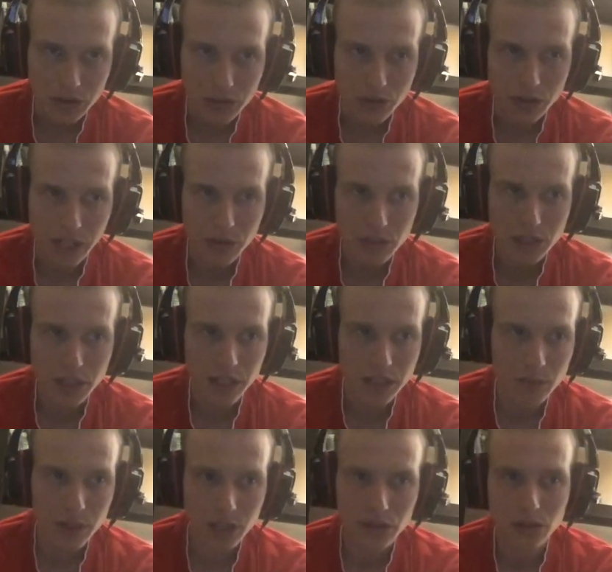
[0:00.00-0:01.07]
So that was kind of
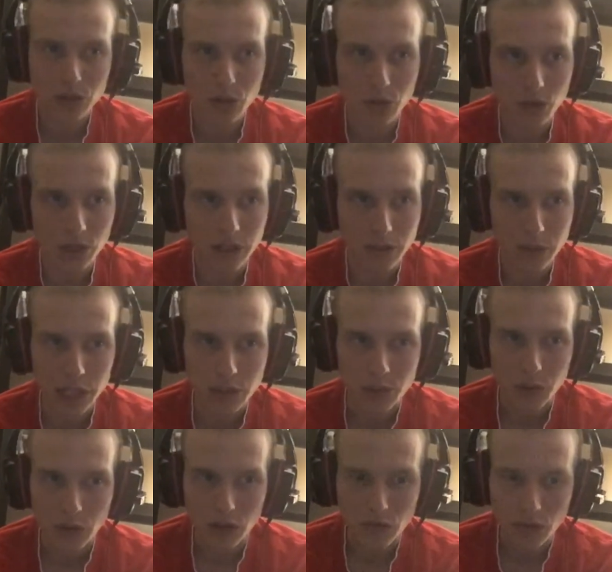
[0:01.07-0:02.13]
the biggest story in
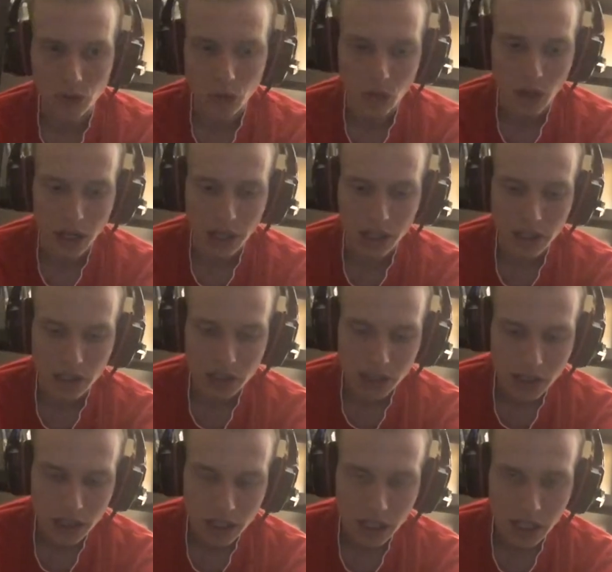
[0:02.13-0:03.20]
baseball for a while.
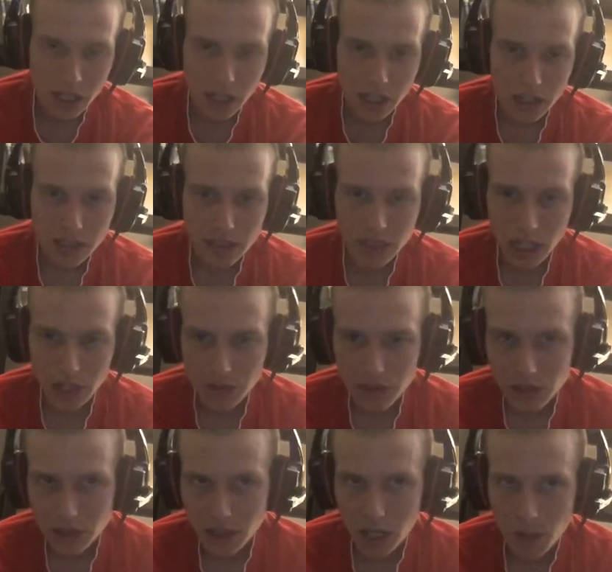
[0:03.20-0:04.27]
Since
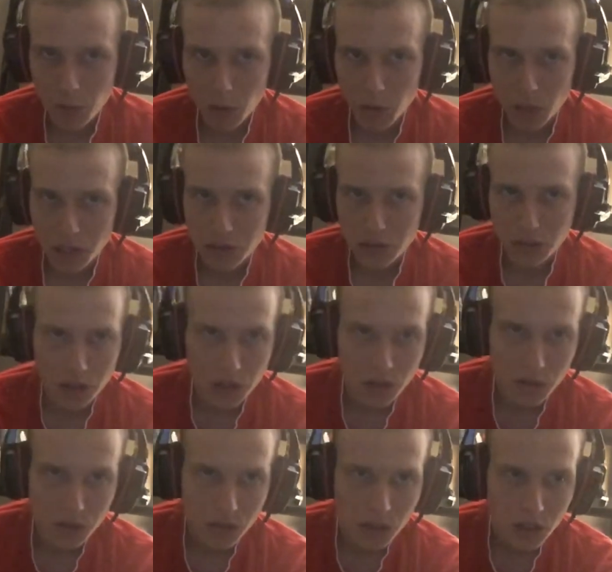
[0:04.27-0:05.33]
obviously a couple months
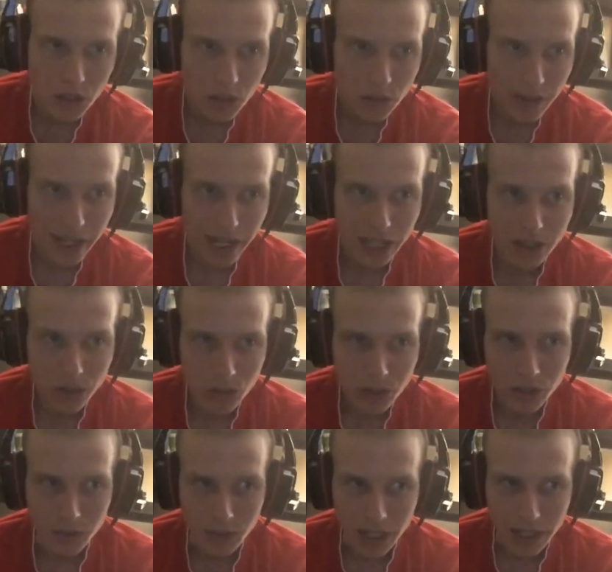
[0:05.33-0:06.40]
ago, we had the winter
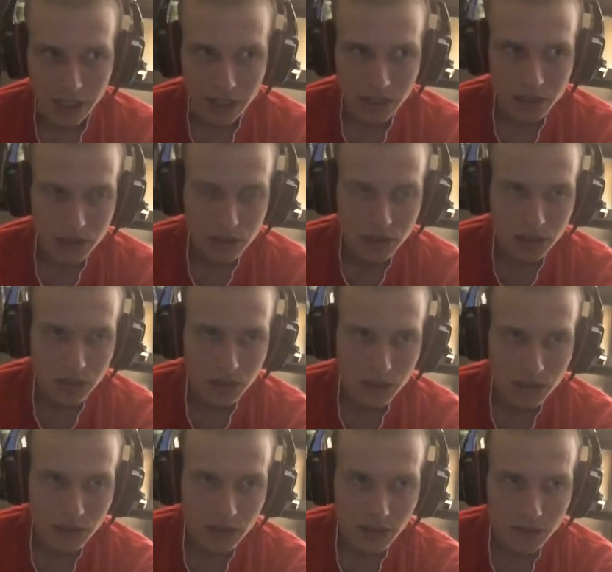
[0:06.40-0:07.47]
meetings.
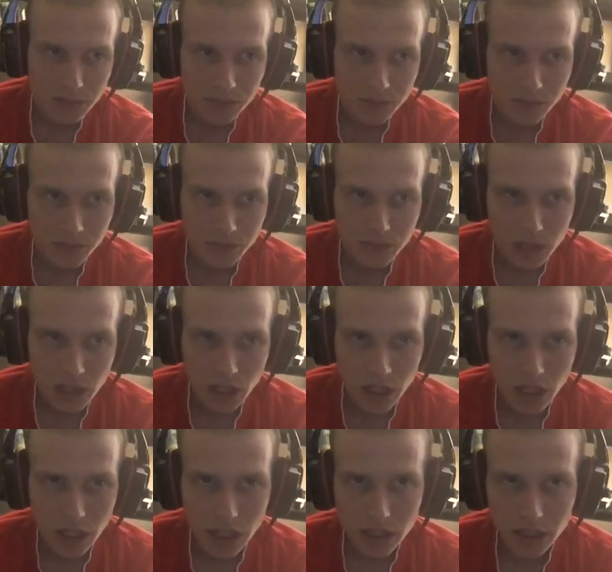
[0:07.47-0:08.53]

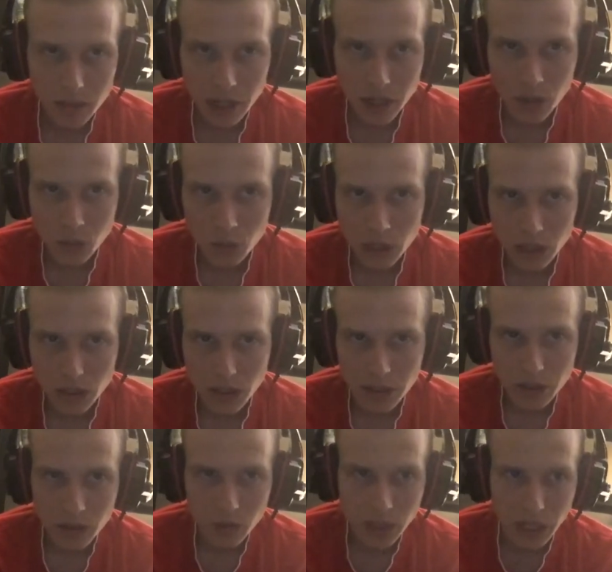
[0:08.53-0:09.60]
And then about a week
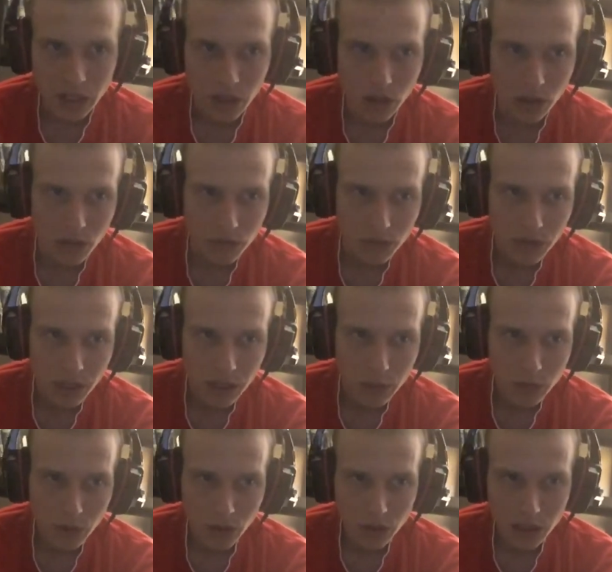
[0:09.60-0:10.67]
later, we had the Hall of Fame
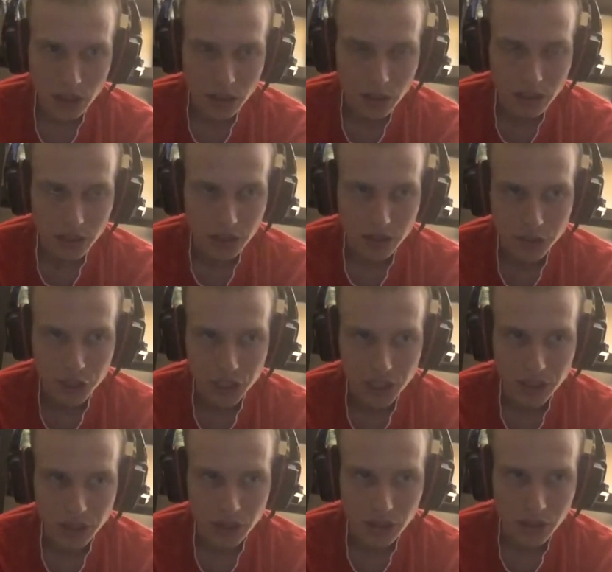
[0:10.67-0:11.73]
voting. Derek
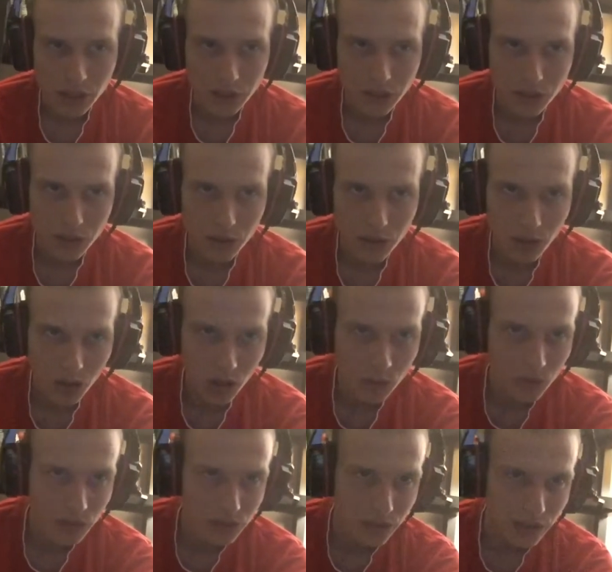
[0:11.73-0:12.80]
Jeter,
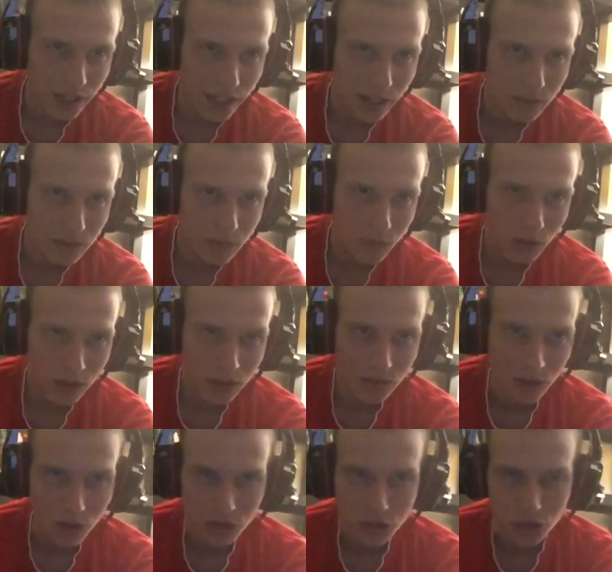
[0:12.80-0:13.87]
almost unanimous, 1
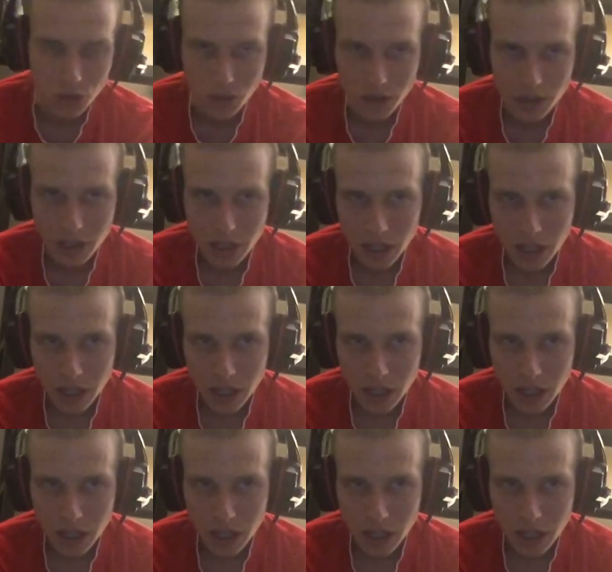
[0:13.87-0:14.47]
vote short.